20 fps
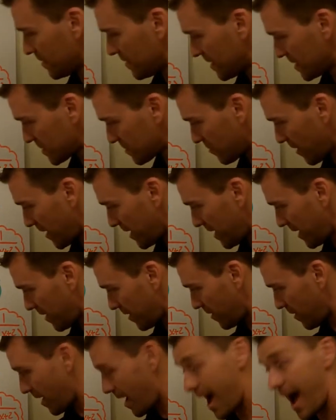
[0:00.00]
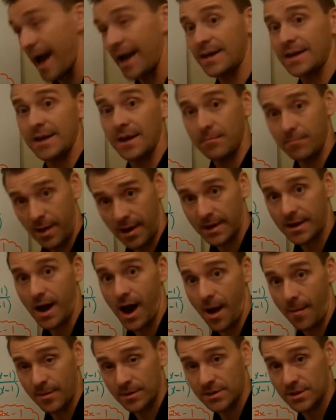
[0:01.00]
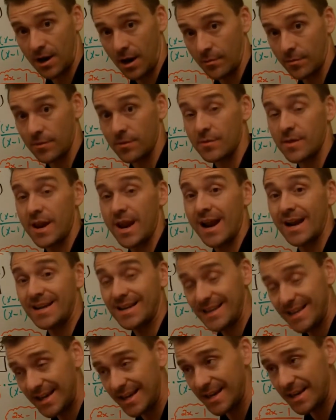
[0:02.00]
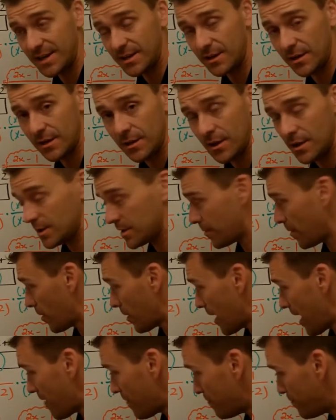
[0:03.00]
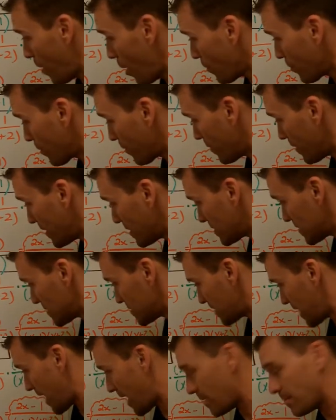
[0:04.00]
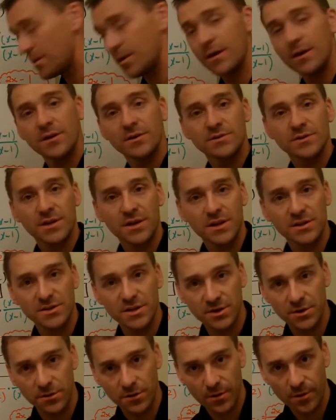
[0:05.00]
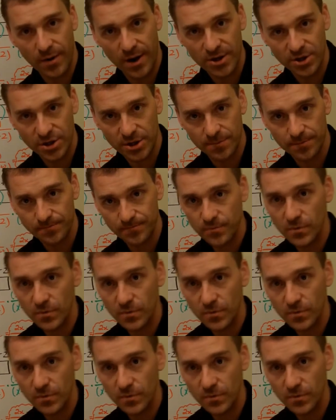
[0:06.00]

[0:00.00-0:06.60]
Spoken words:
this right here. I get my common denominator that I need to be able to have both of these the same to continue the question.